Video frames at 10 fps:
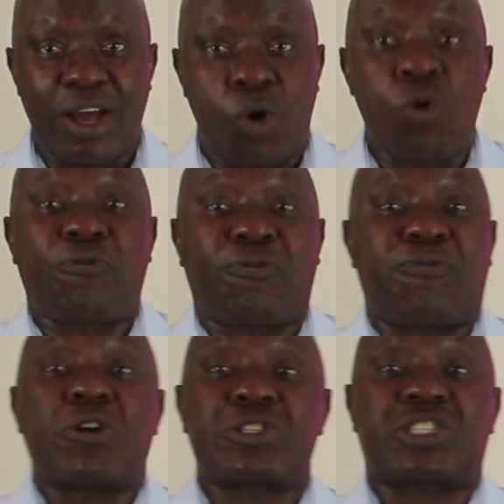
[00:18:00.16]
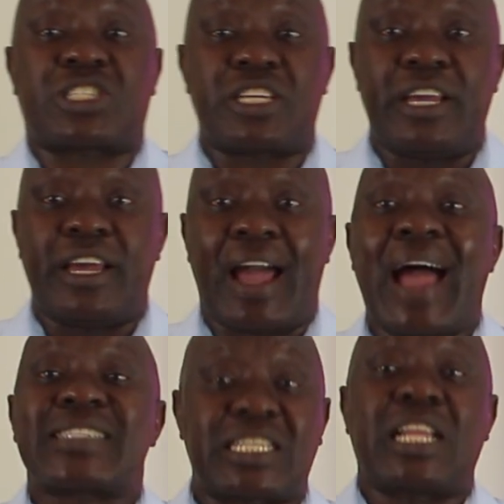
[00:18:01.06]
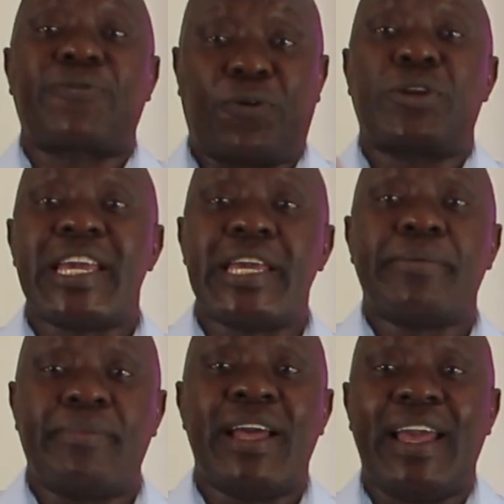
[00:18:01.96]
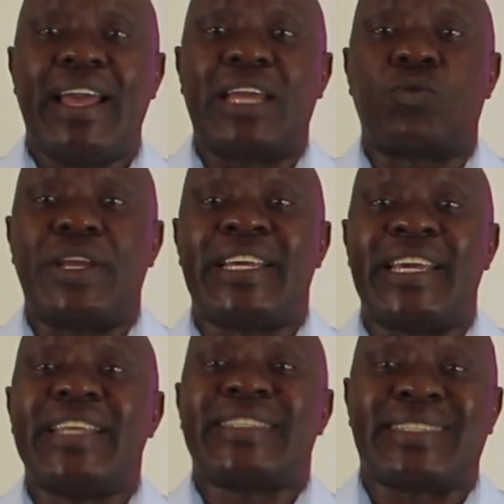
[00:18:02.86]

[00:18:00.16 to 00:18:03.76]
who forced herself on him, and when he